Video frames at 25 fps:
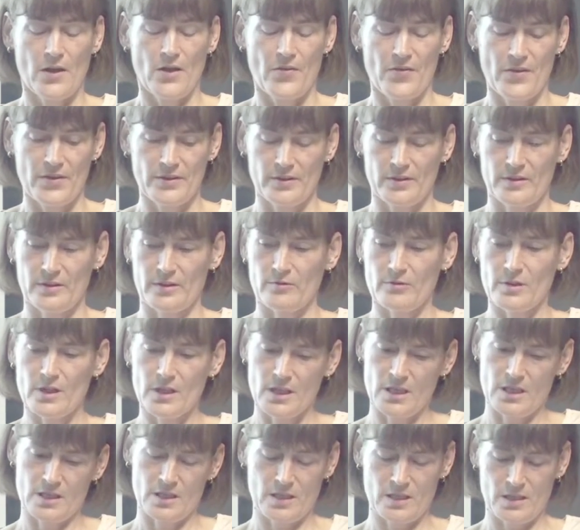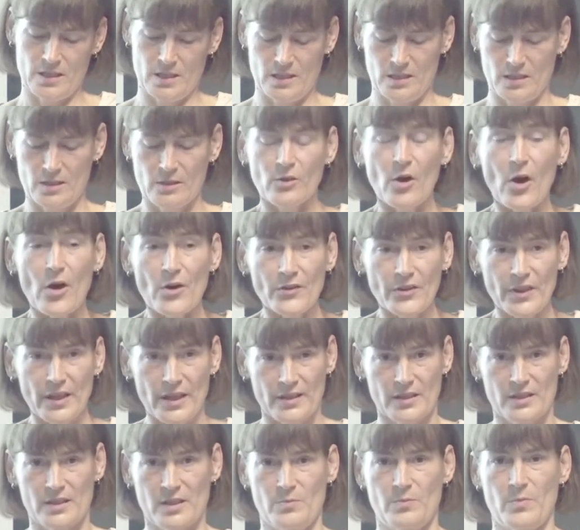This is really
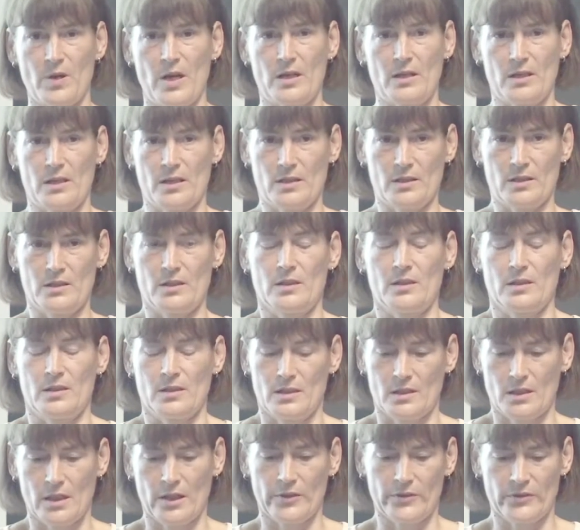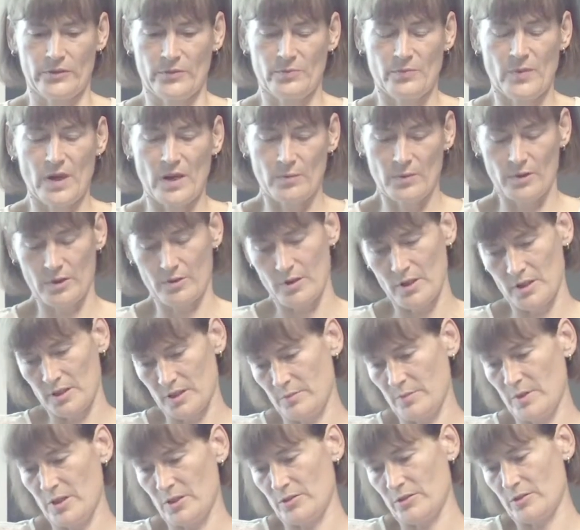context dependent, and maybe
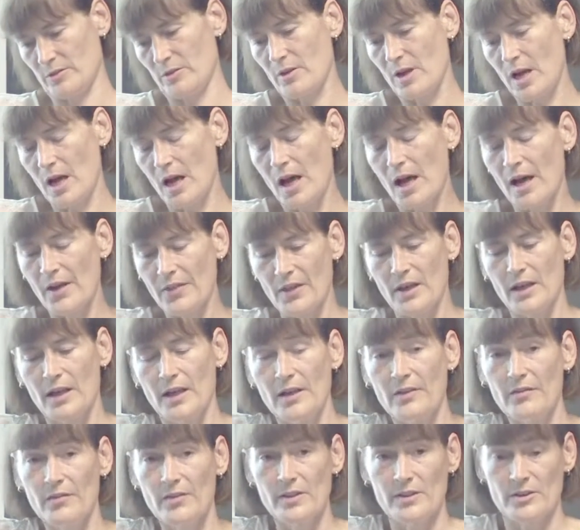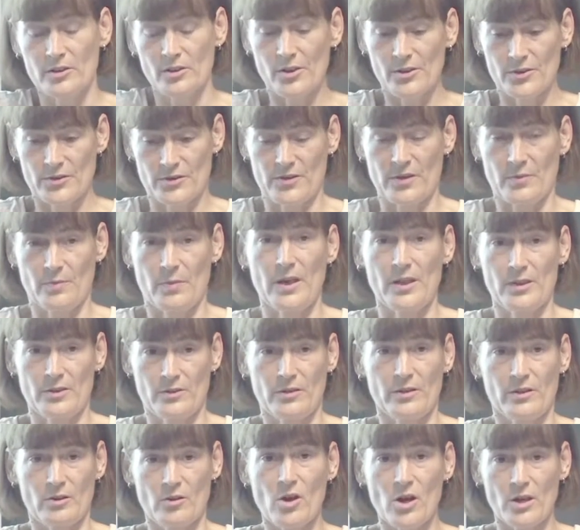randomness on other levels also depends
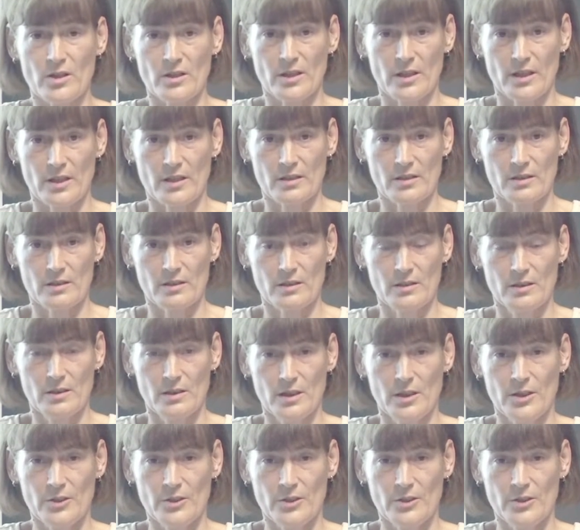on the context.